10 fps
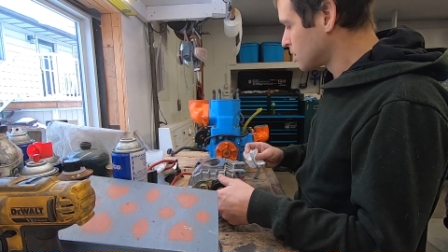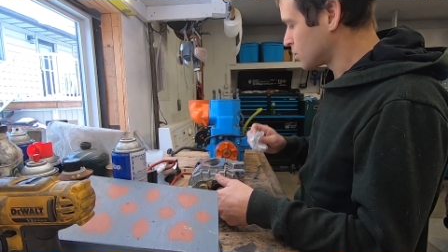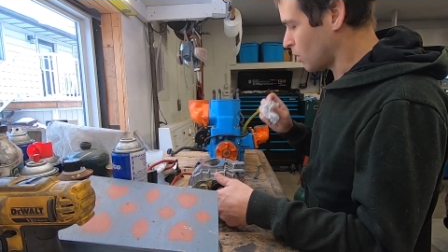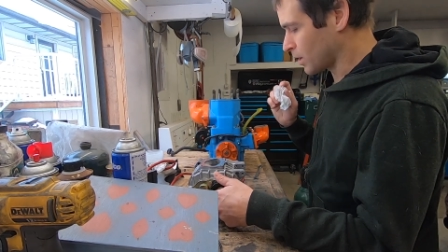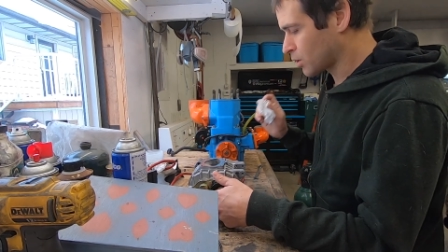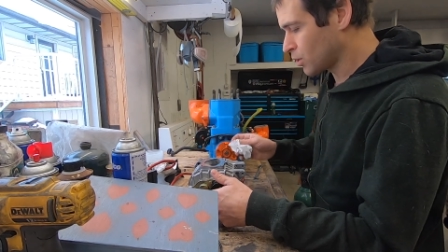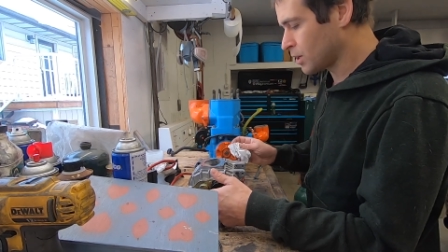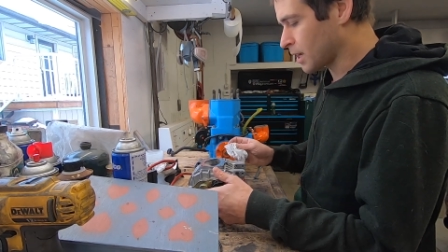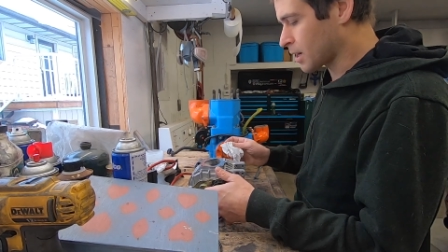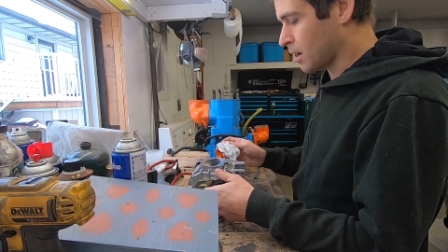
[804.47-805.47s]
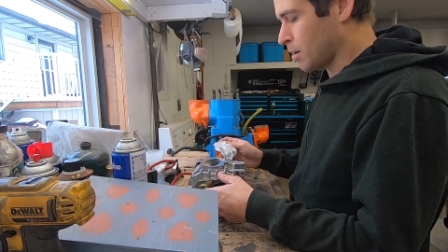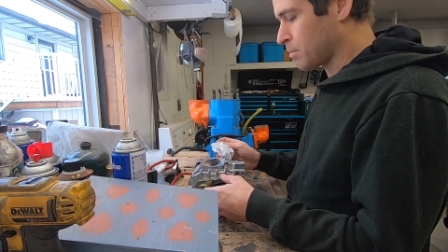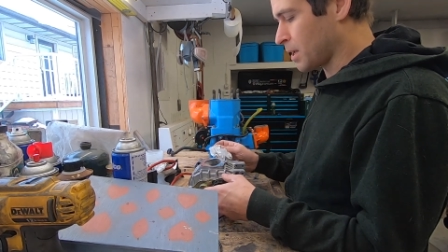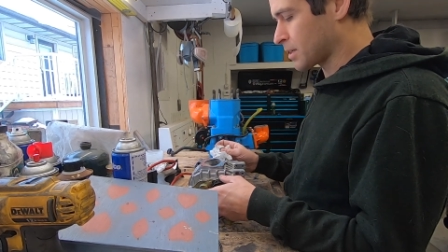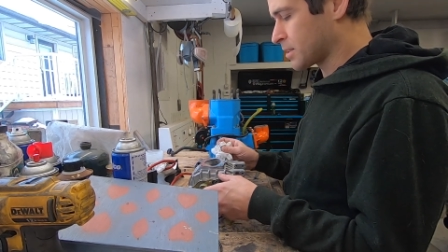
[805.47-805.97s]
So it could get
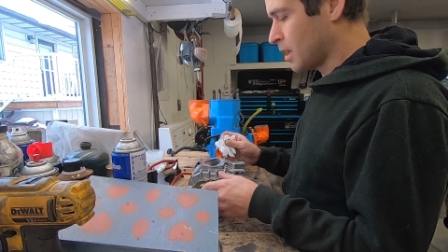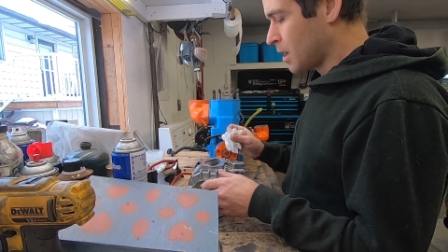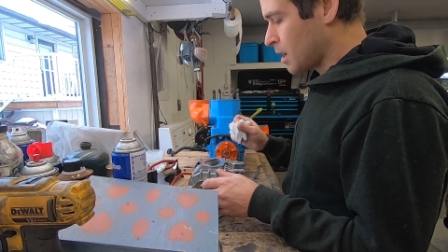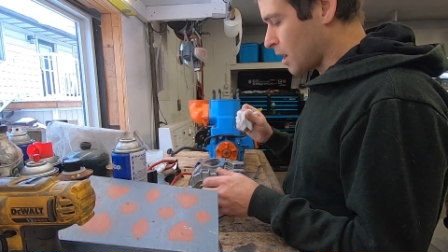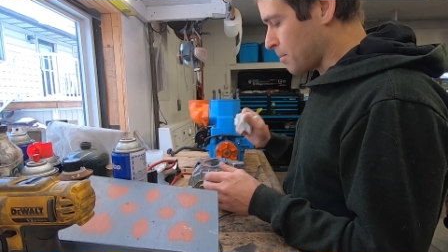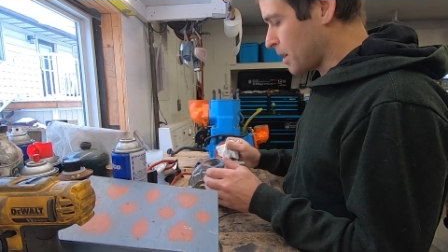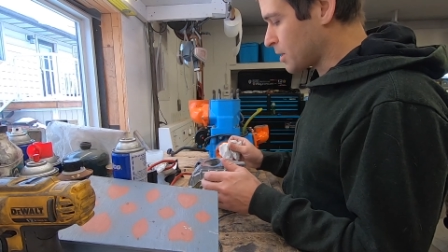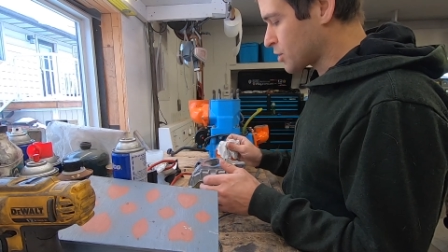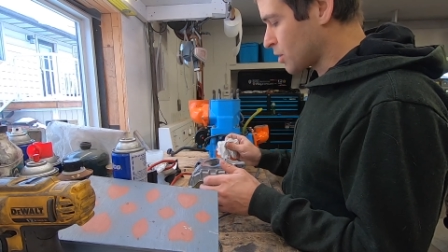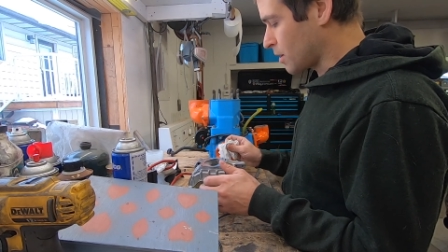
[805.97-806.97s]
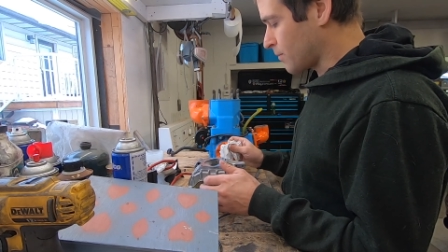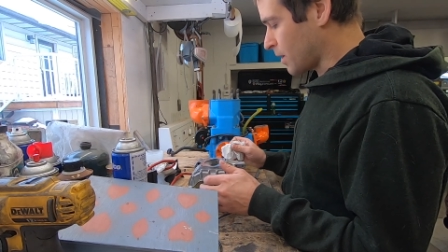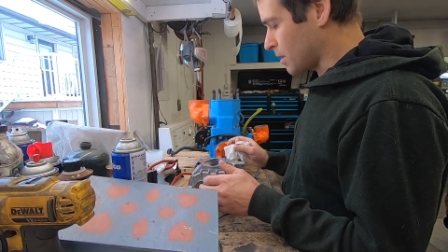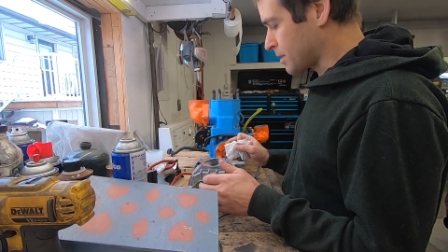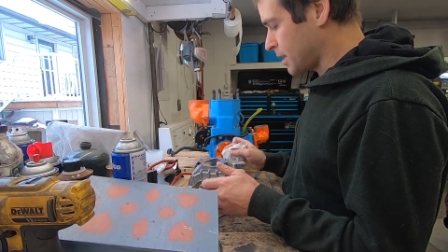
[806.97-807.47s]
complex. I'm not sure if
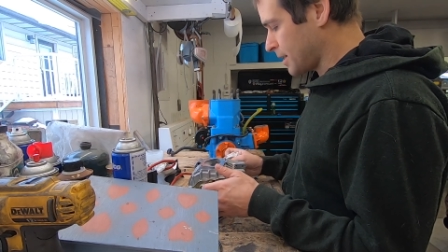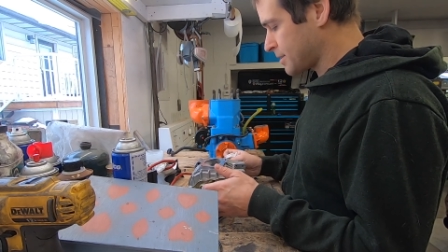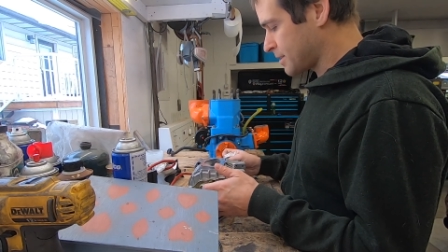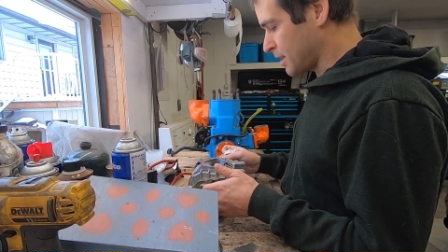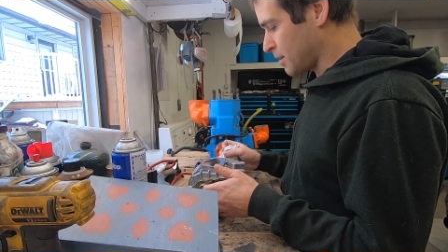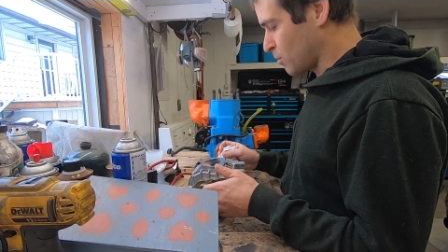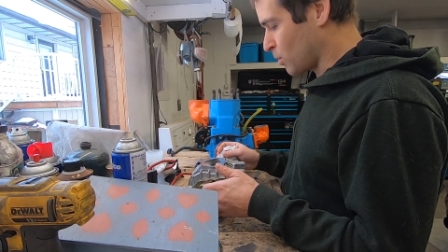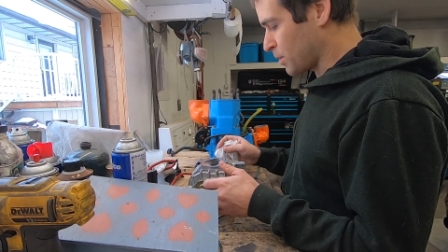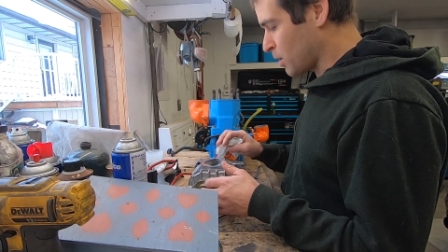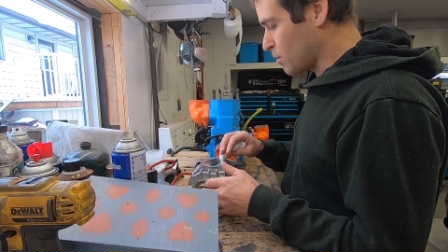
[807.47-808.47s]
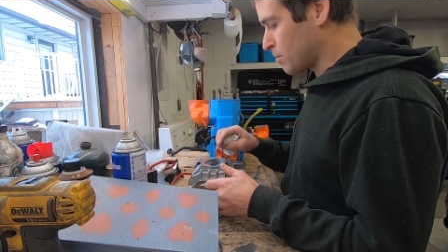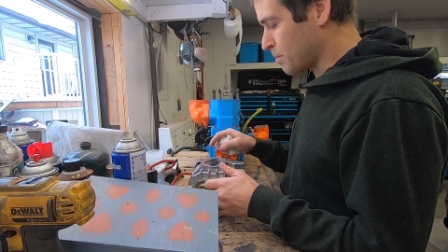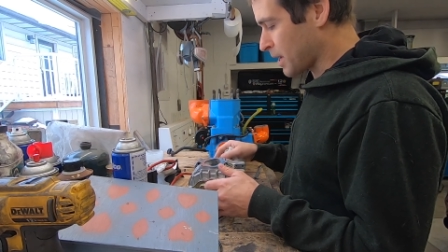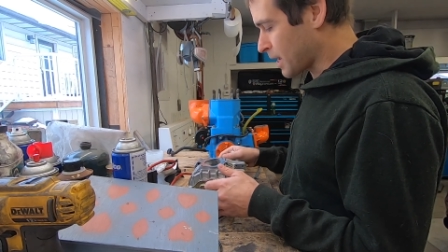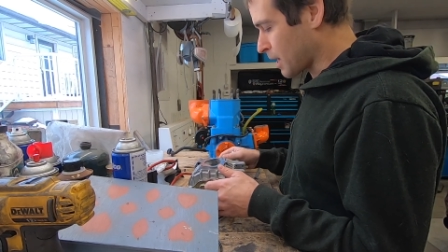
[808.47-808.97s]
I'll test it without
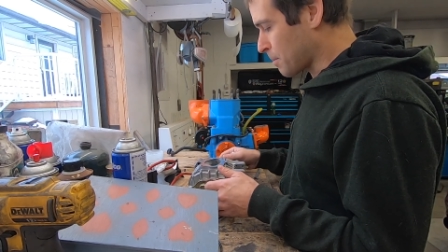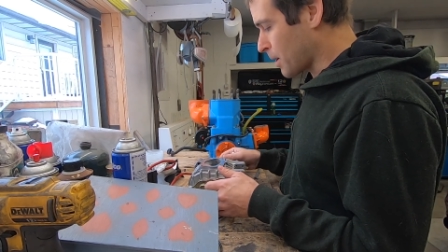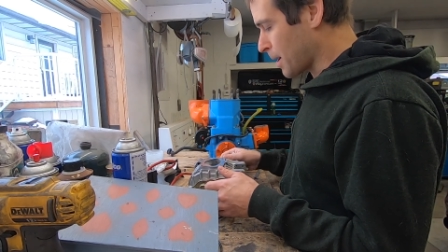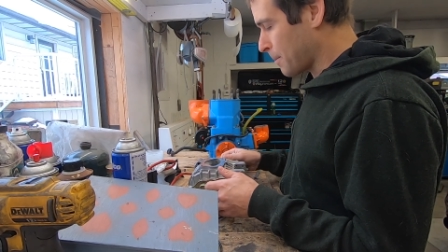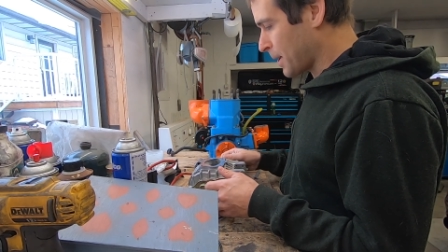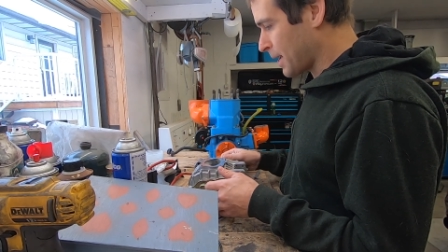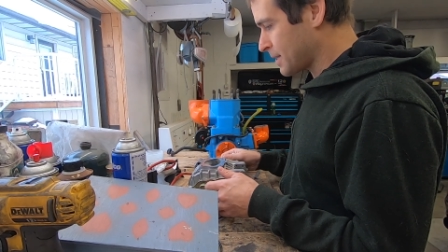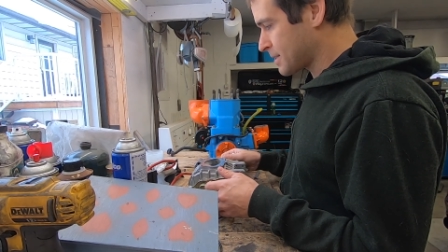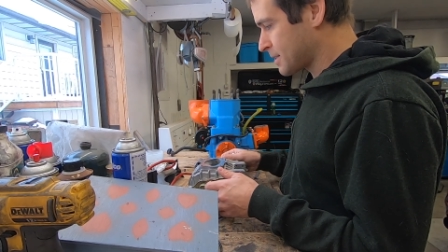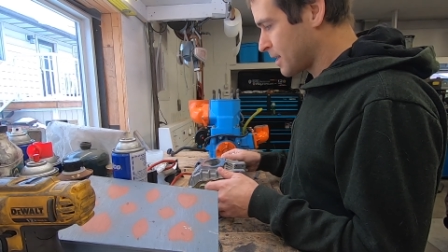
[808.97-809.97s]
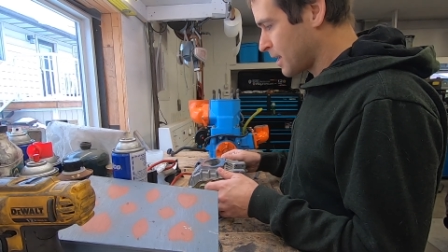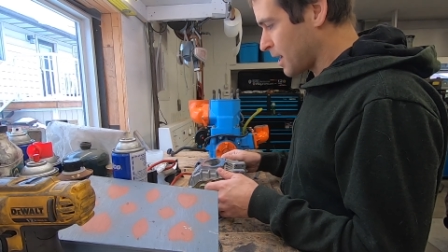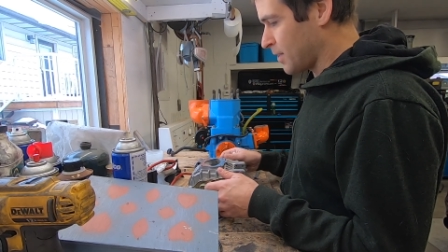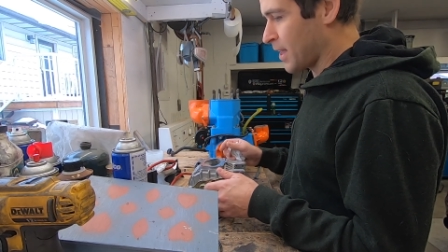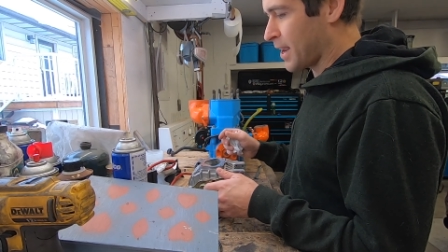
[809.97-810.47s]
making a bypass
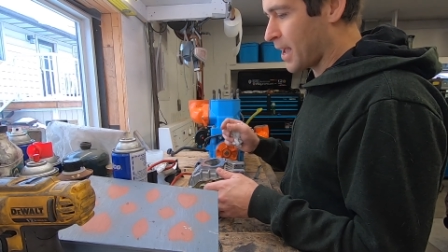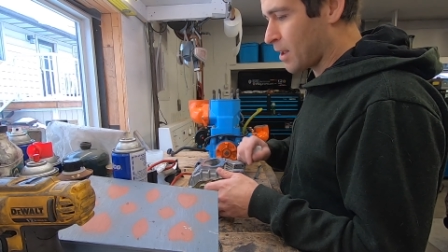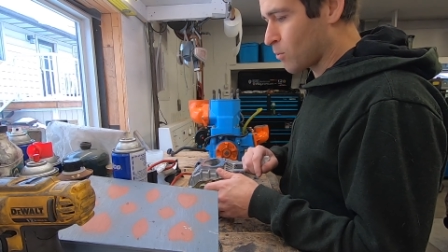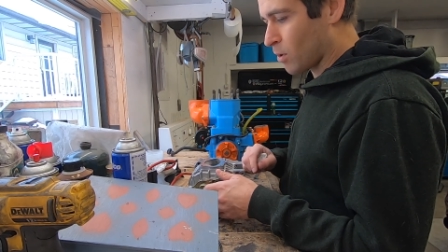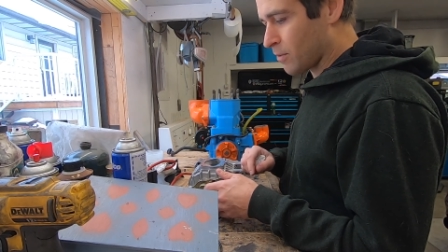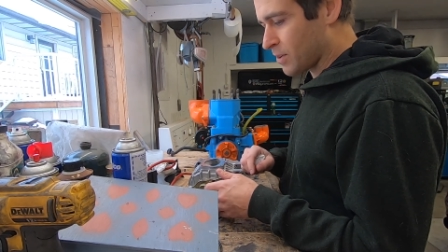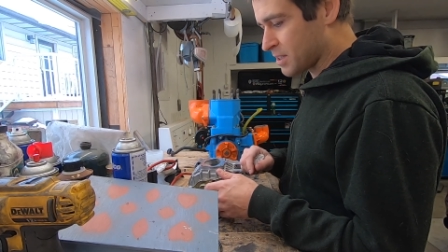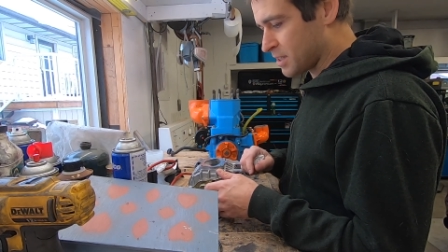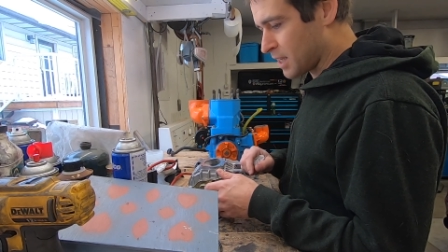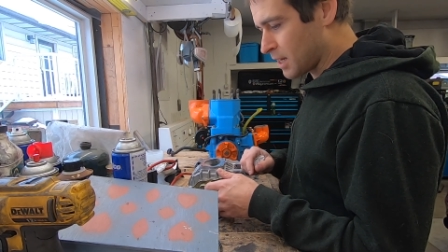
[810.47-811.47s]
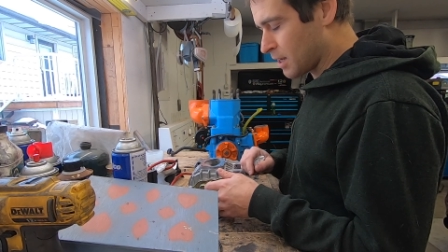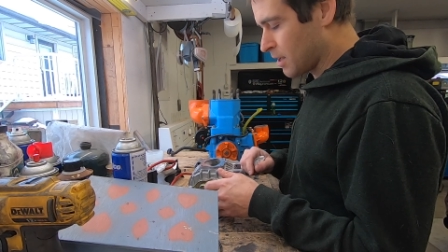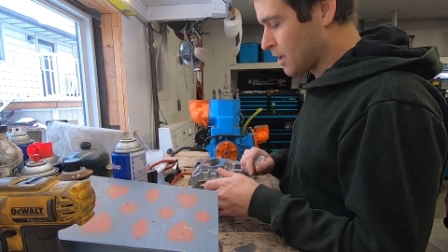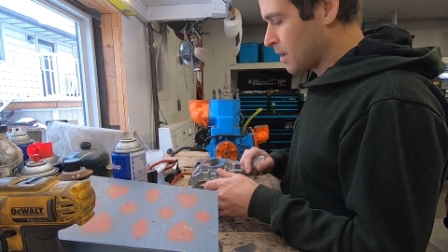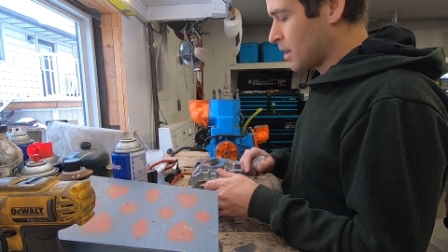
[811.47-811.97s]
and then add one if it's needed,